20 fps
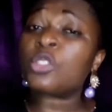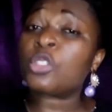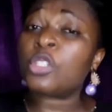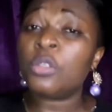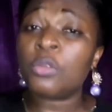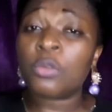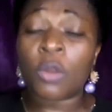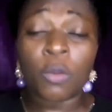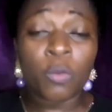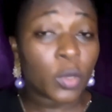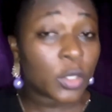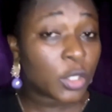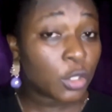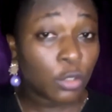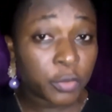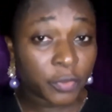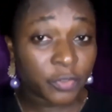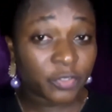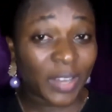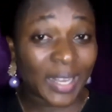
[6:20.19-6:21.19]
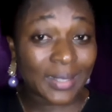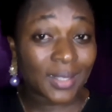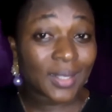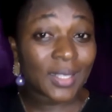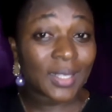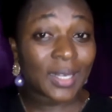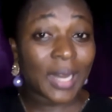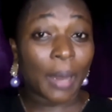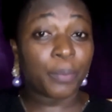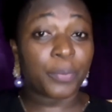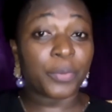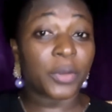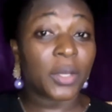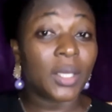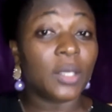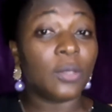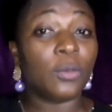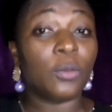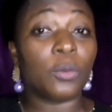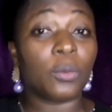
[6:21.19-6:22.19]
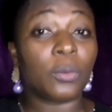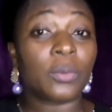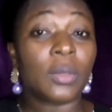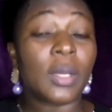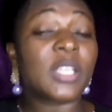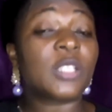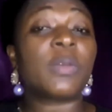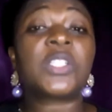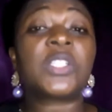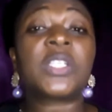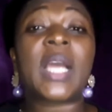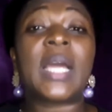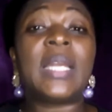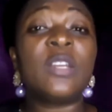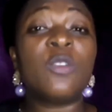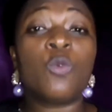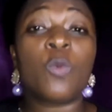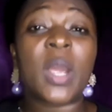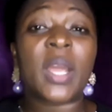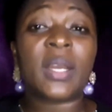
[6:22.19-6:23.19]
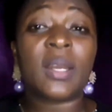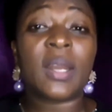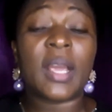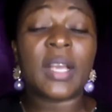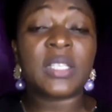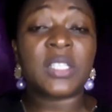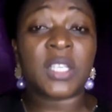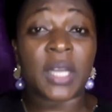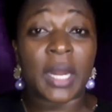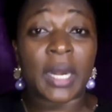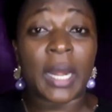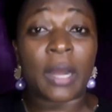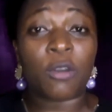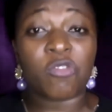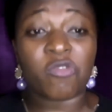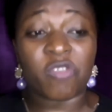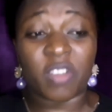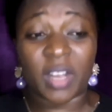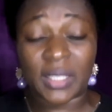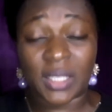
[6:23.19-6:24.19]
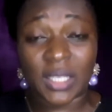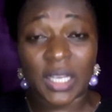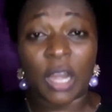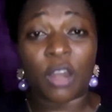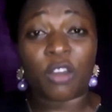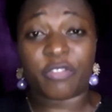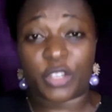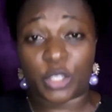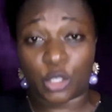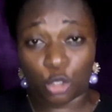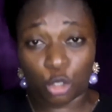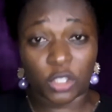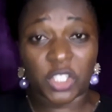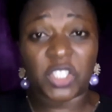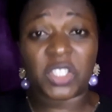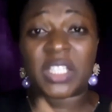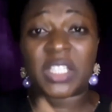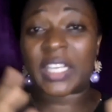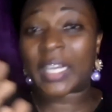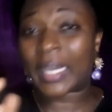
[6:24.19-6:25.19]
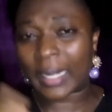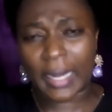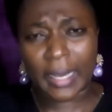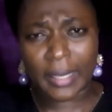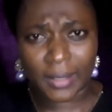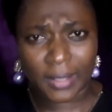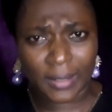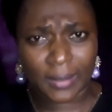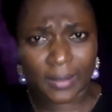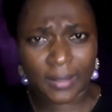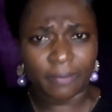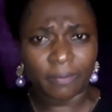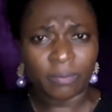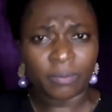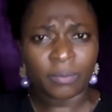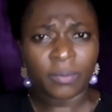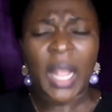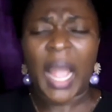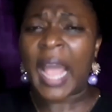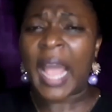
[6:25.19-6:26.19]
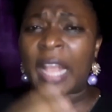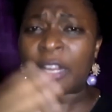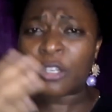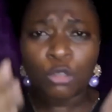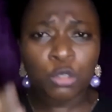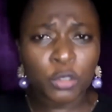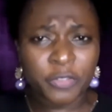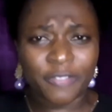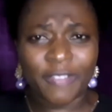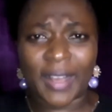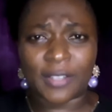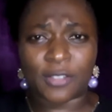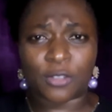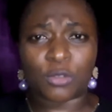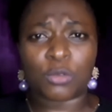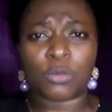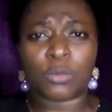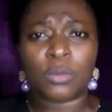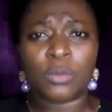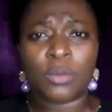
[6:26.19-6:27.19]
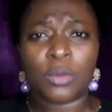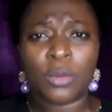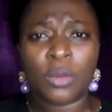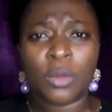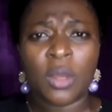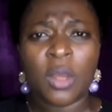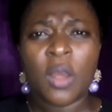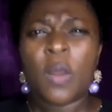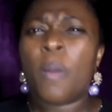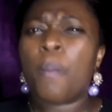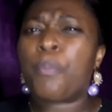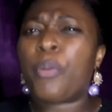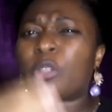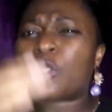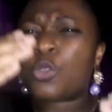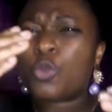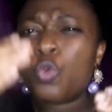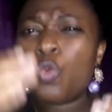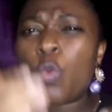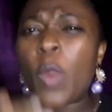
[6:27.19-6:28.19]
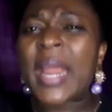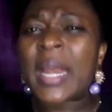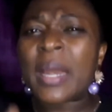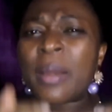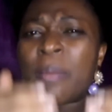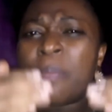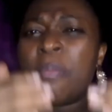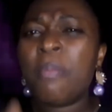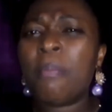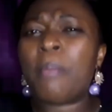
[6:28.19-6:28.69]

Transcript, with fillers: wrong with you fasting and praying, especially when a general overseer of a church declares it. I do fast too. But when my